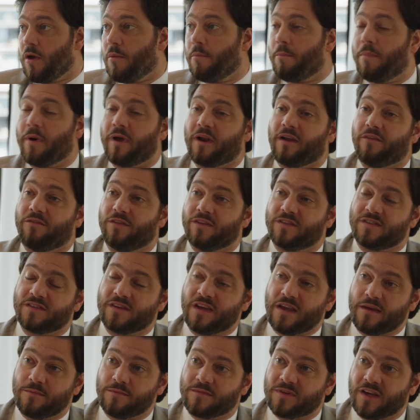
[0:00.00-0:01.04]
but at the
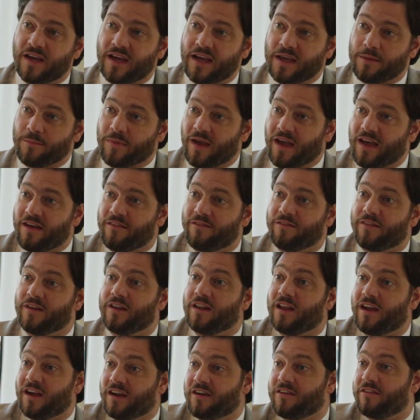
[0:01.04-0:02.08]
same time have a
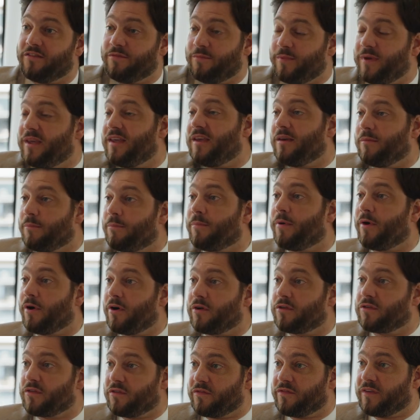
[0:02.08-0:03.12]
lack of being
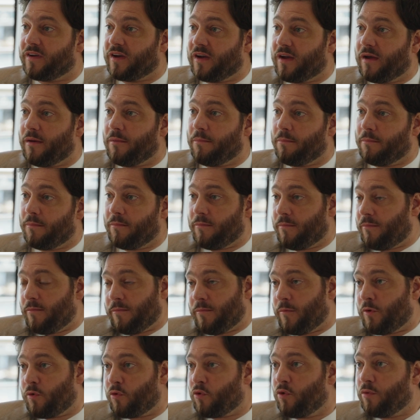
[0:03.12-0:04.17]
part of a
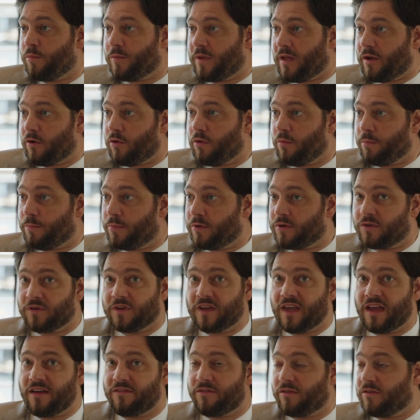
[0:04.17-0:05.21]
group that all put
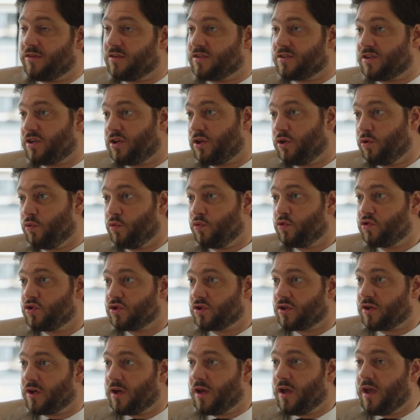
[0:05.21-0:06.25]
together is huge,